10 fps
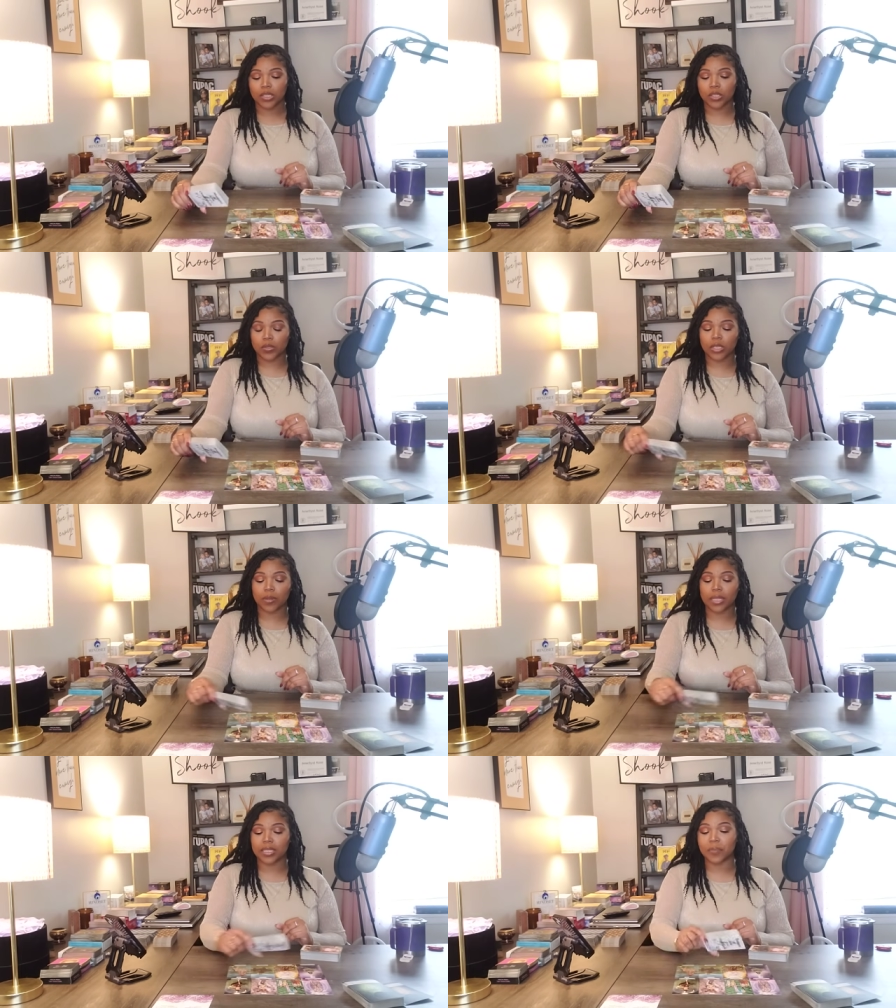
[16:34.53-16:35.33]
So
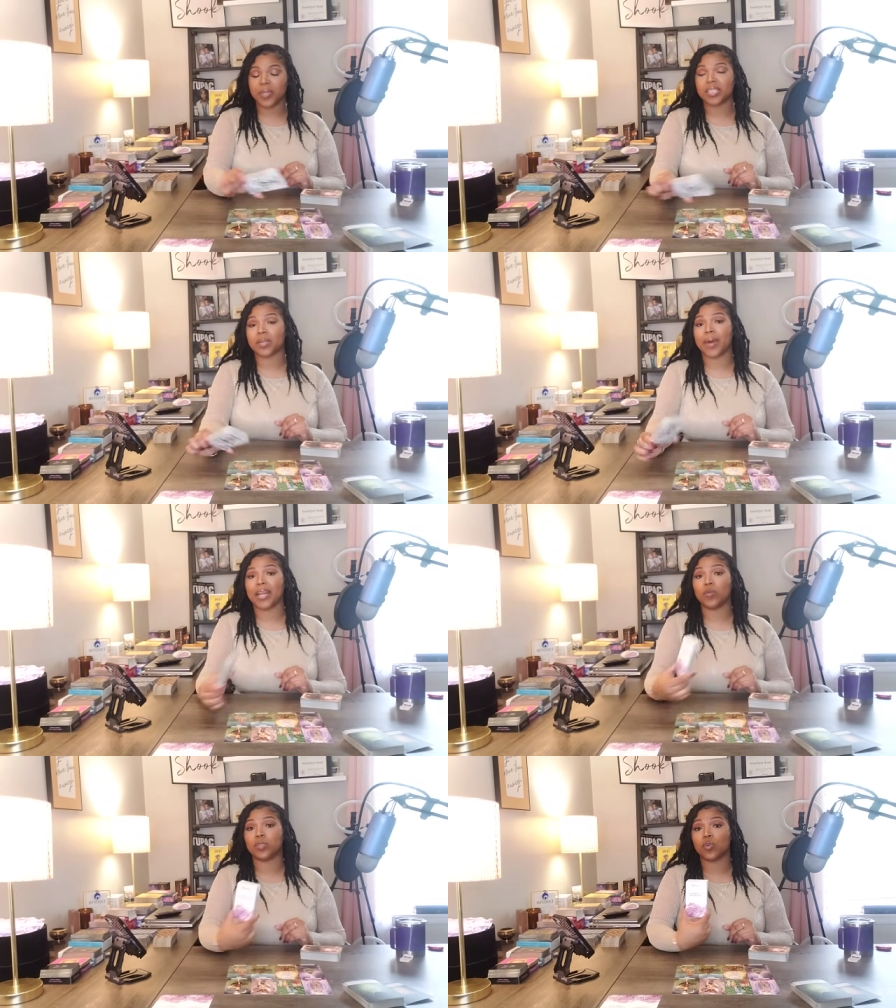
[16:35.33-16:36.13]
some this could be
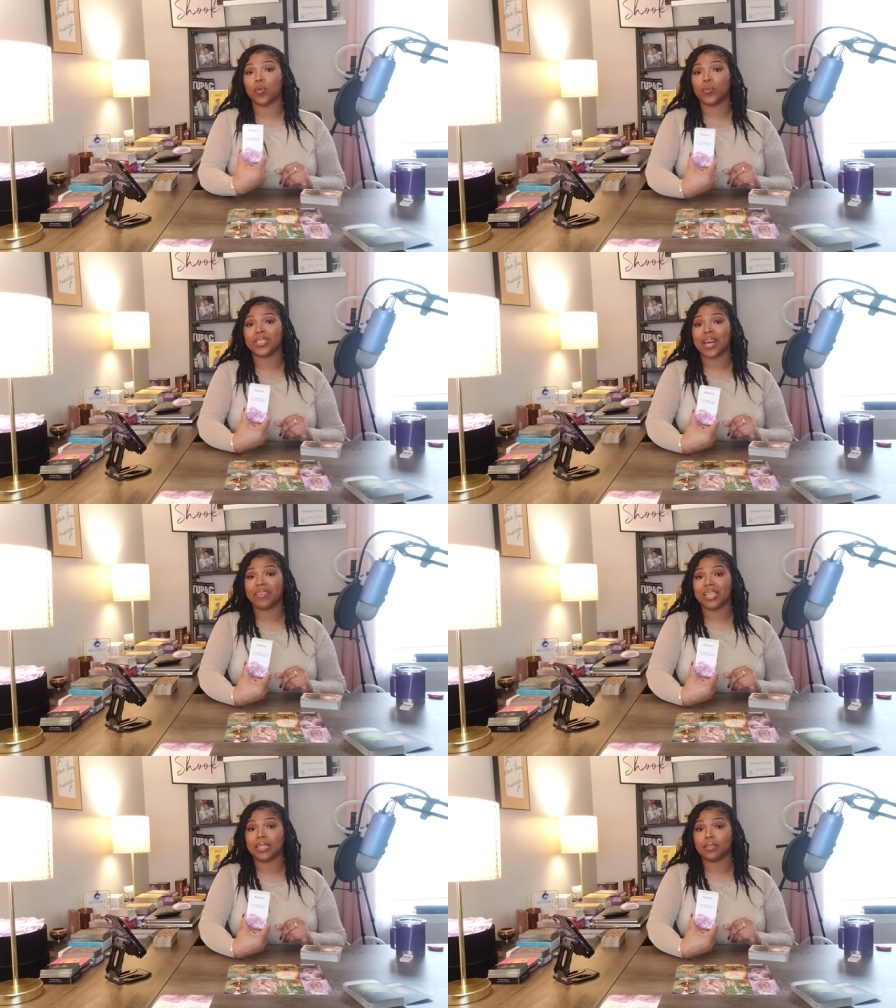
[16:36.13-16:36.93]
somebody who someone was
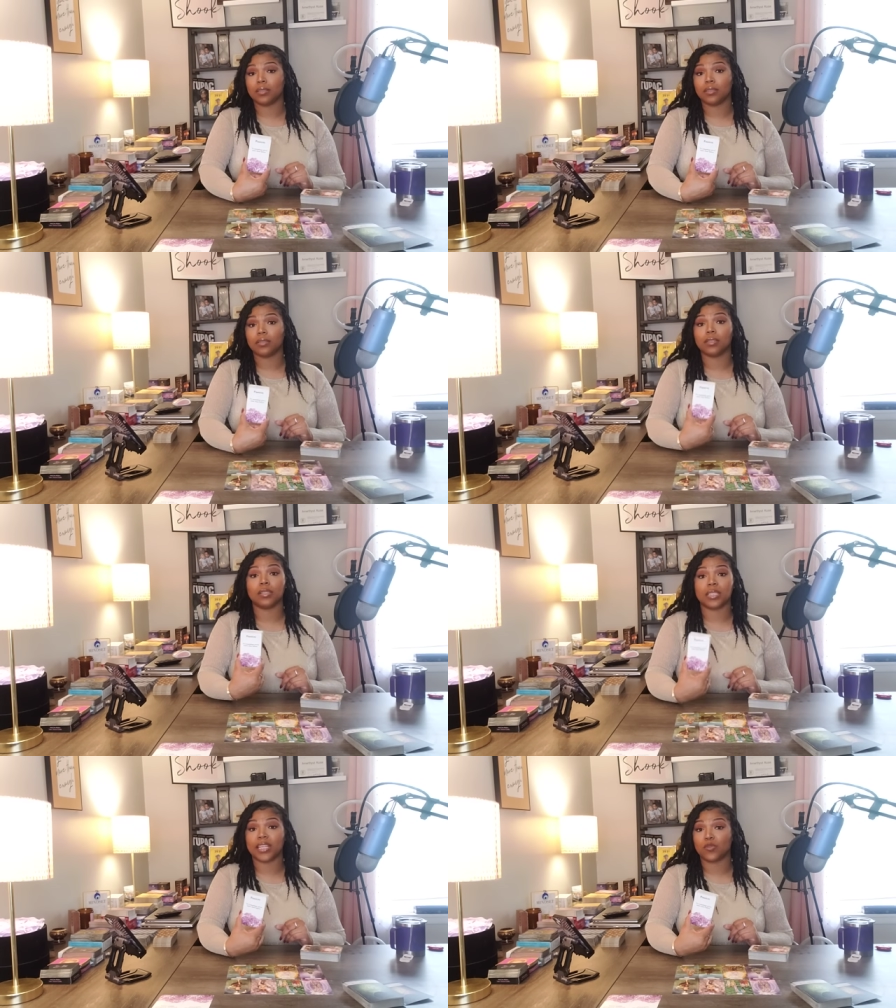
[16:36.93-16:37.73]
having
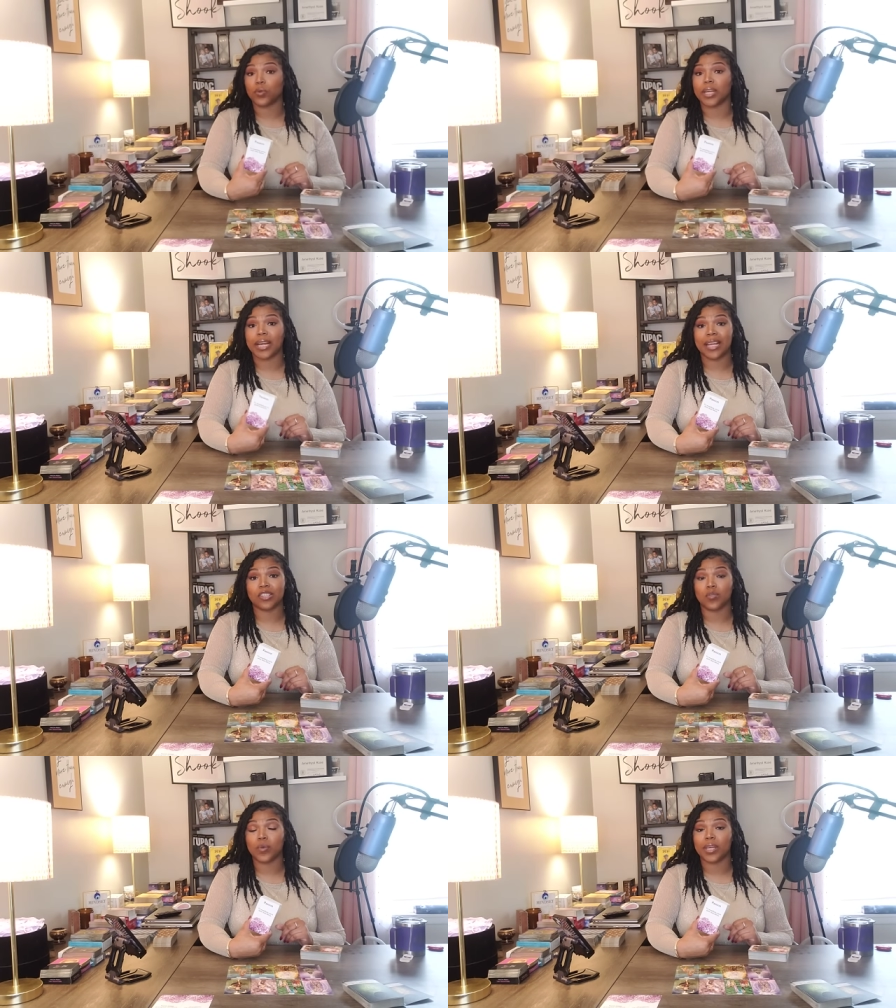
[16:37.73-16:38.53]
a sexual
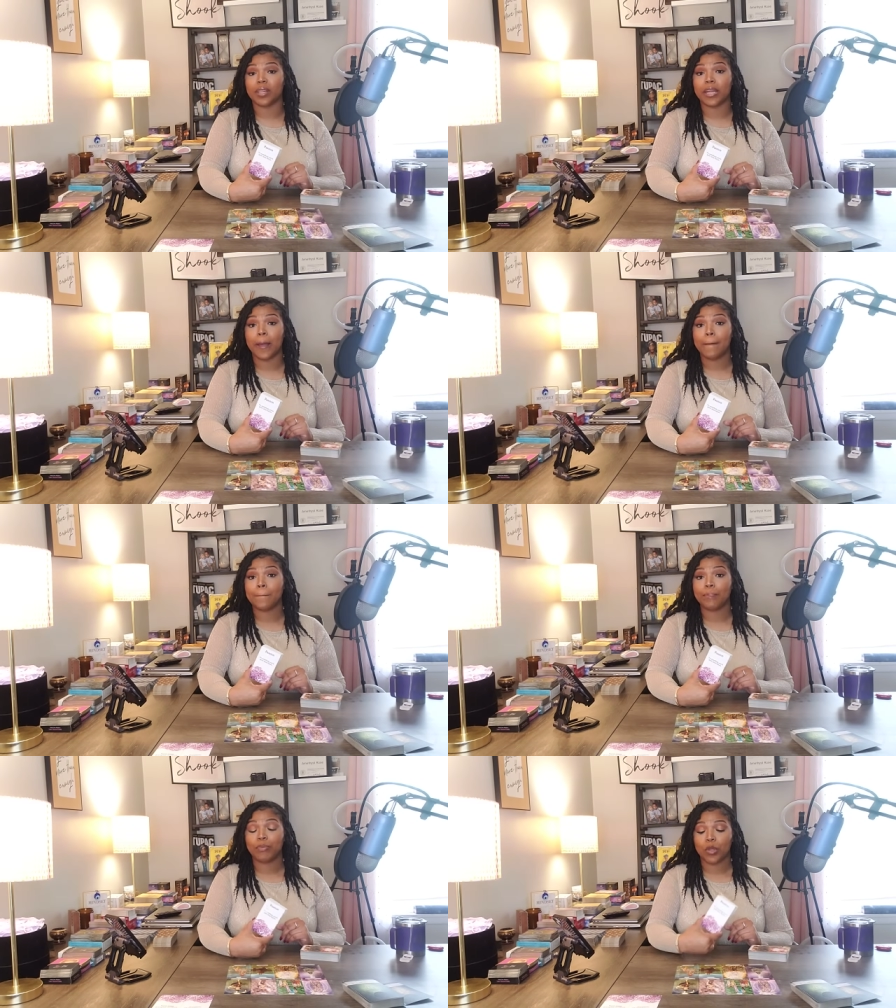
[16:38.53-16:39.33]
connection with
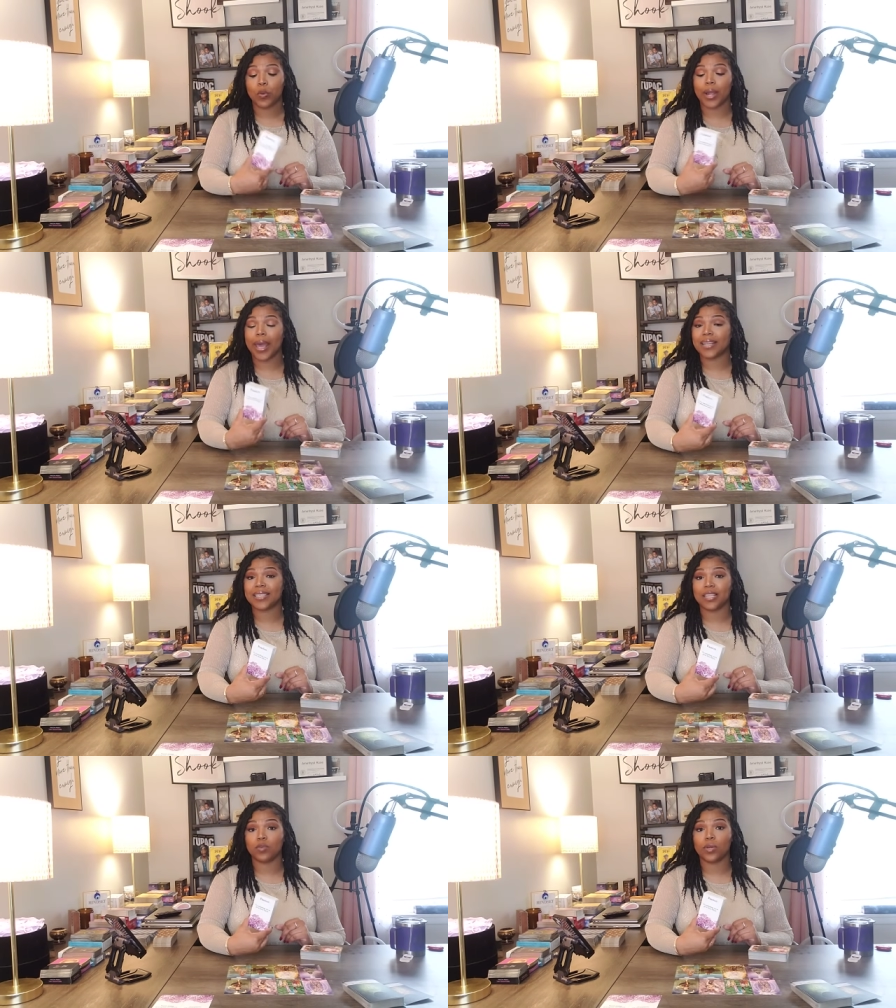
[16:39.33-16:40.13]
or had a
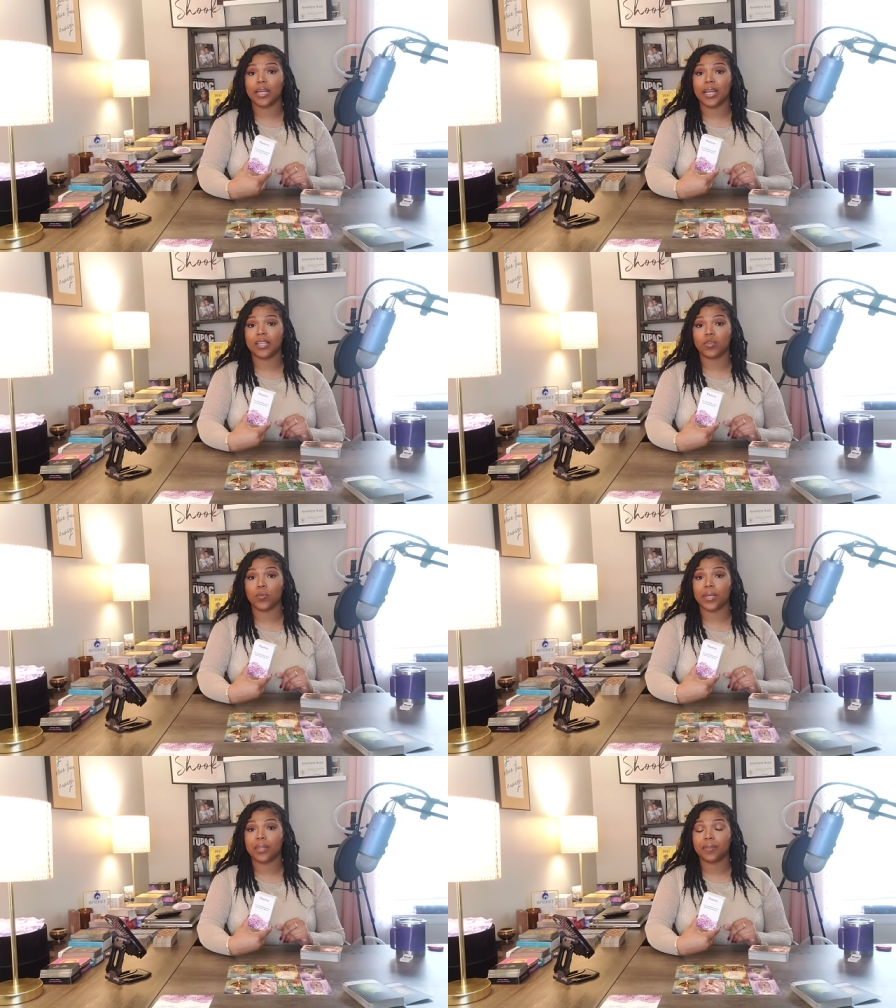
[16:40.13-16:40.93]
sexual
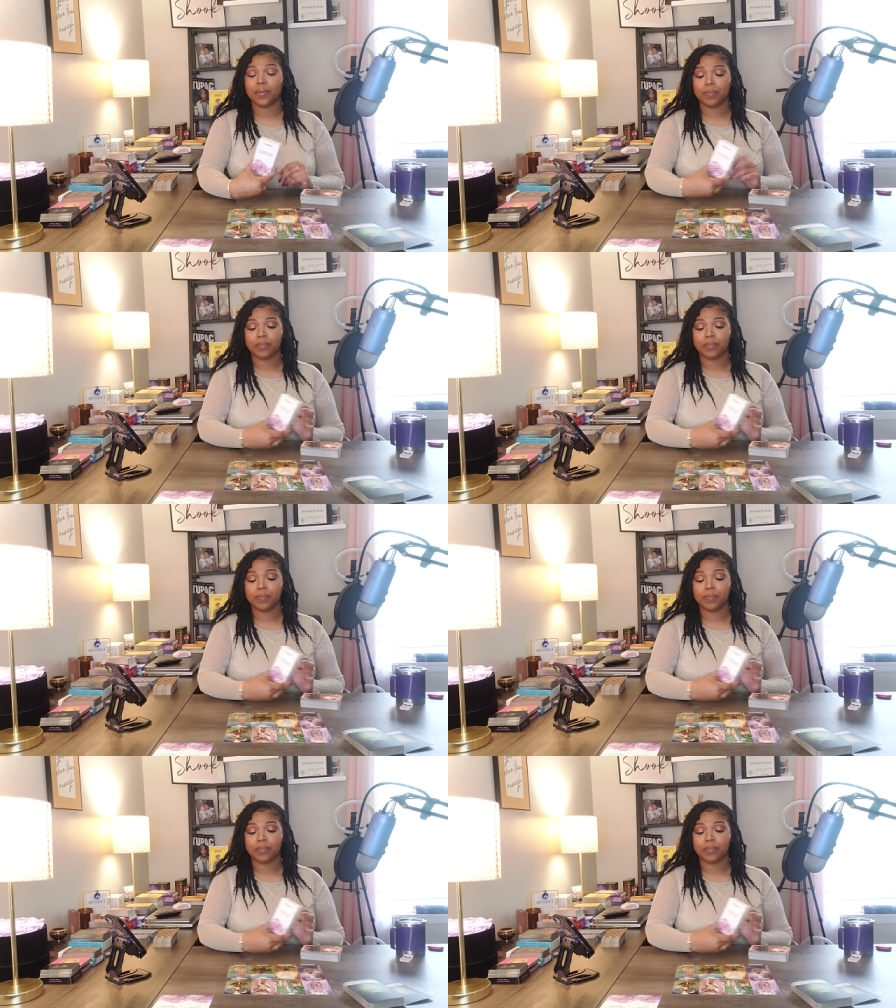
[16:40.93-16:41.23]
connection with